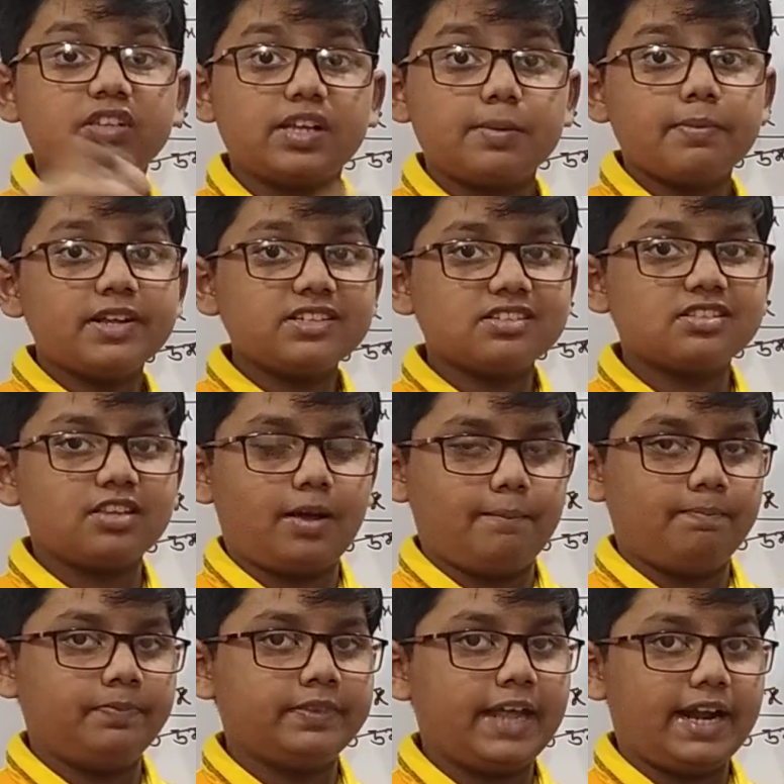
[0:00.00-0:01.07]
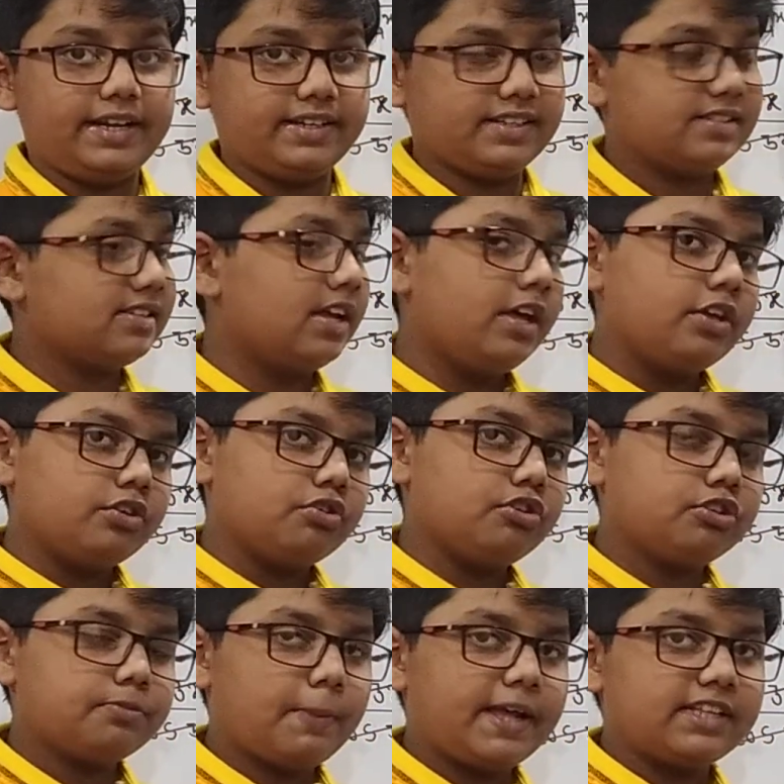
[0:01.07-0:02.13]
Riemann sum, that is
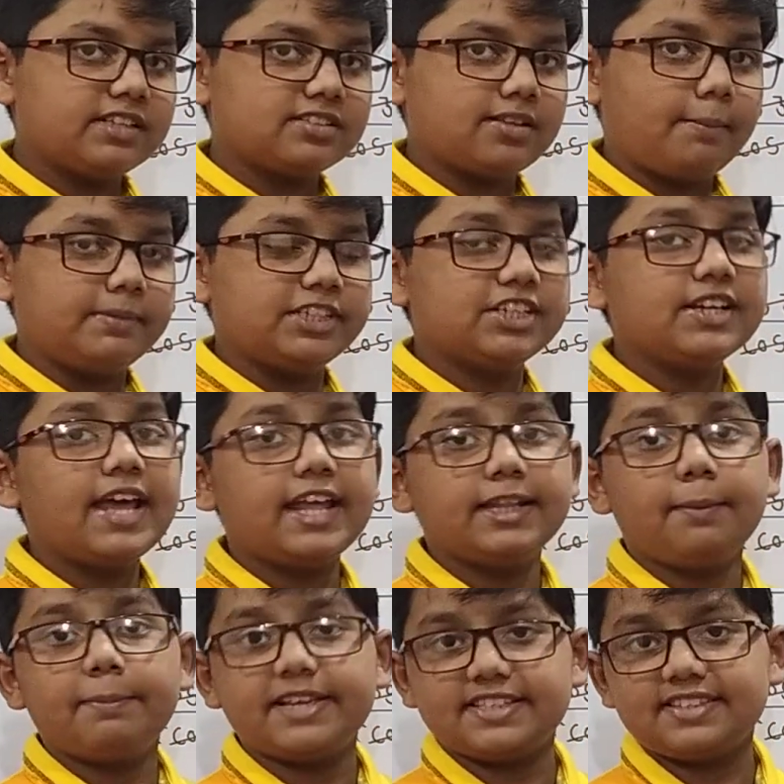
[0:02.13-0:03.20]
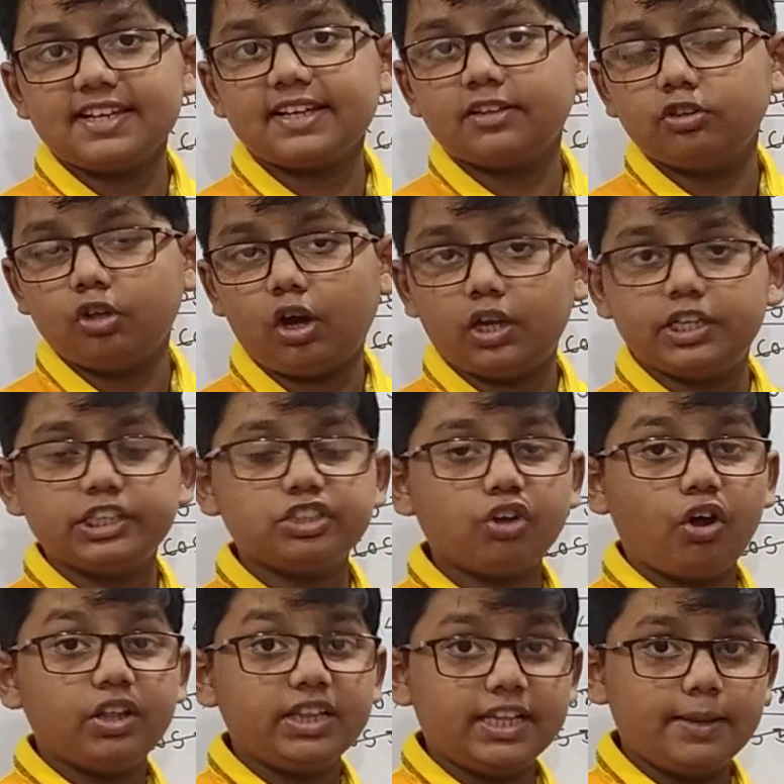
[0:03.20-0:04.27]
used by the summation, and the basic knowledge
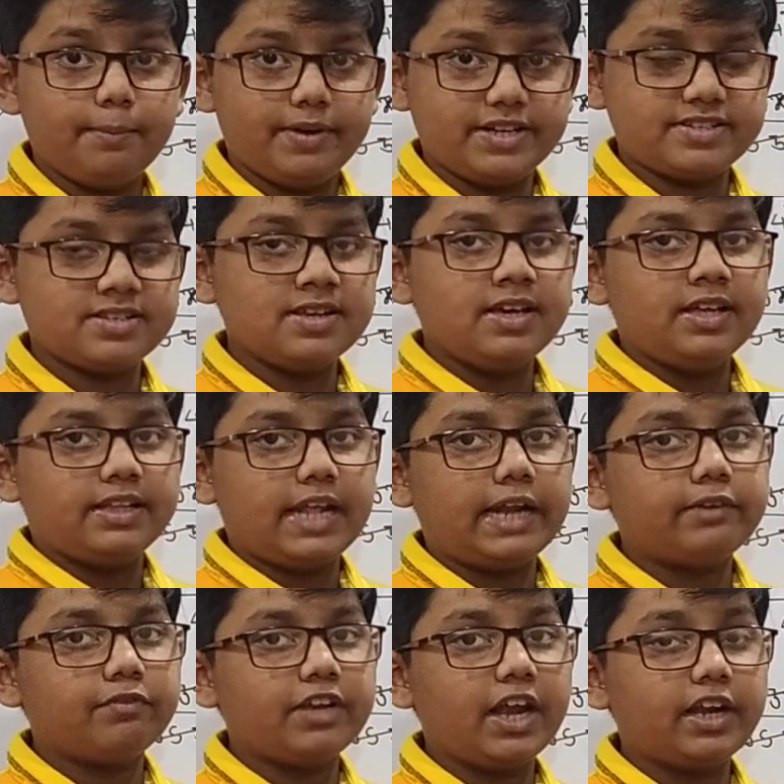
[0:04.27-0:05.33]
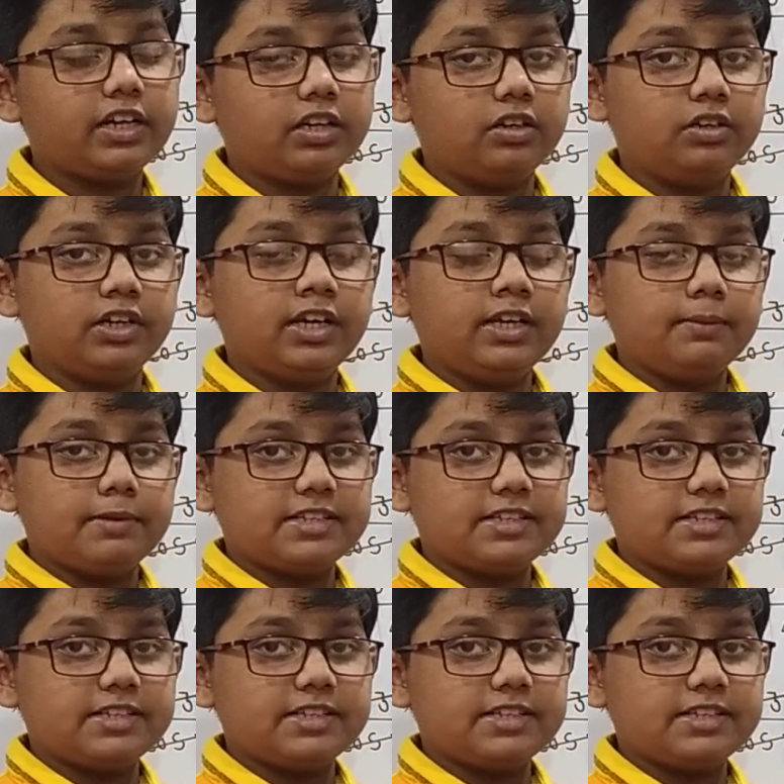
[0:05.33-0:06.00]
on limits that we had learned.